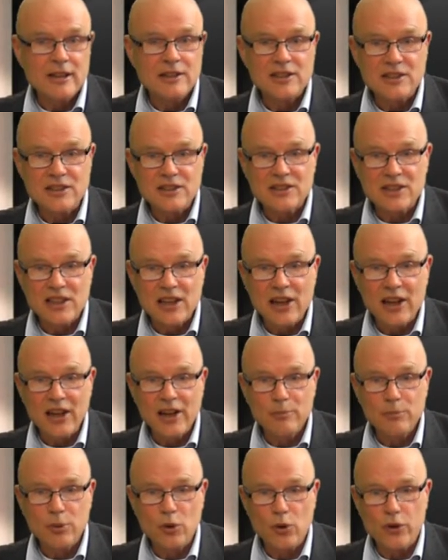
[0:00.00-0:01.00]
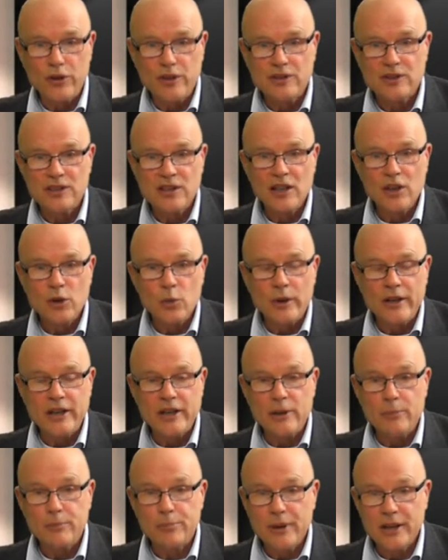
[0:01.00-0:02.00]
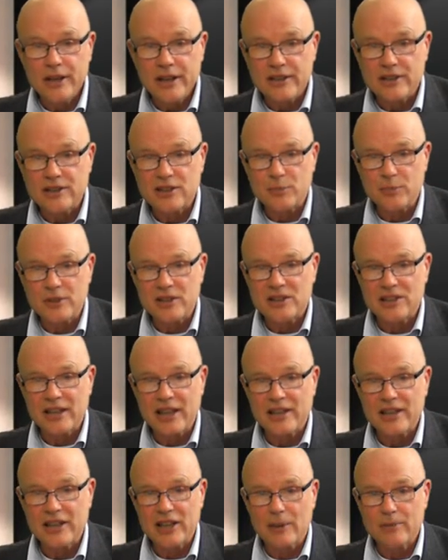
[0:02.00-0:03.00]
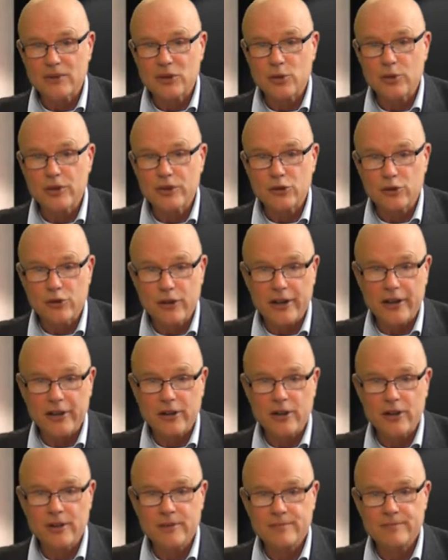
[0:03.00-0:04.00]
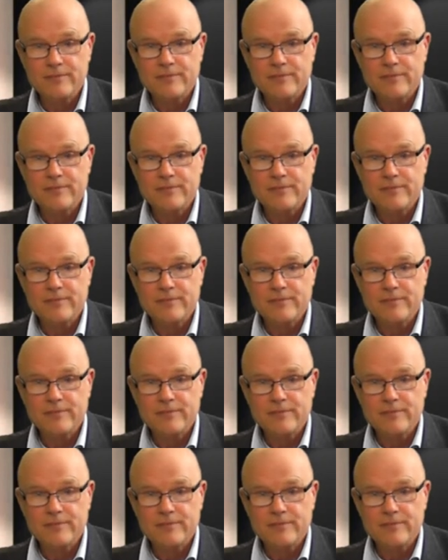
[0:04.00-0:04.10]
since the high point when he appeared to be standing up to Israel.